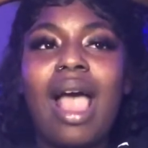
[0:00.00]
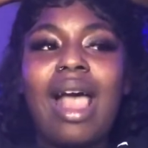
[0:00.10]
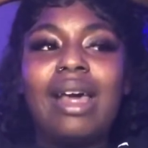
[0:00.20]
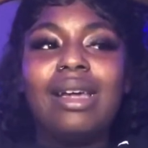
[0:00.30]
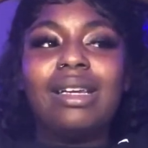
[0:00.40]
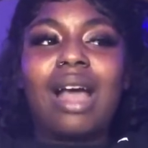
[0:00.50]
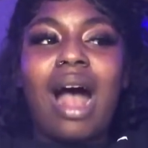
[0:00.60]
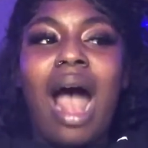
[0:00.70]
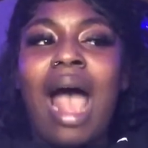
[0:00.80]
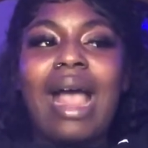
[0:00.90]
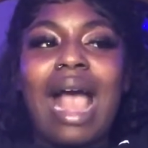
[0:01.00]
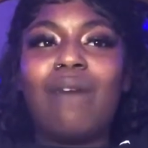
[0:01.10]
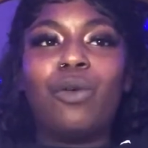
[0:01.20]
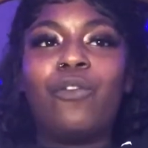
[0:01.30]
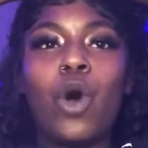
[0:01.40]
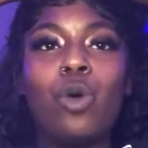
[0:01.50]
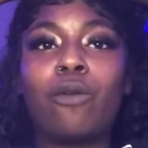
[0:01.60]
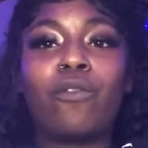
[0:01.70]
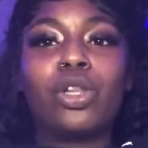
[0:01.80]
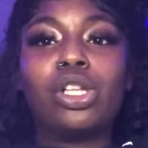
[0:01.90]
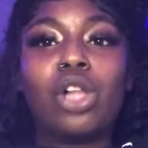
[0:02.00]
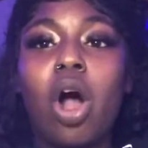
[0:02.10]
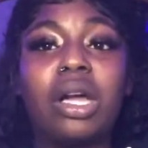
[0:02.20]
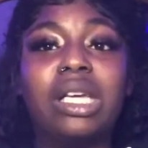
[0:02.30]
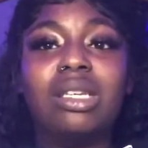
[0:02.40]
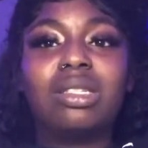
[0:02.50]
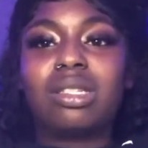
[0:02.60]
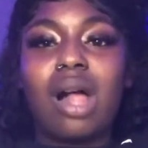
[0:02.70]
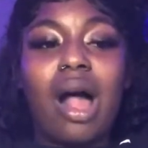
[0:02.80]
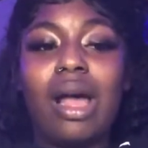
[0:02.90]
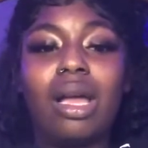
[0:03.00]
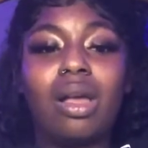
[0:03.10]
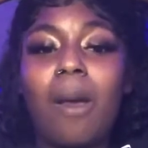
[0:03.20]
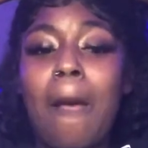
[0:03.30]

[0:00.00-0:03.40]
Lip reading: And I didn't have a phone for the longest. Like,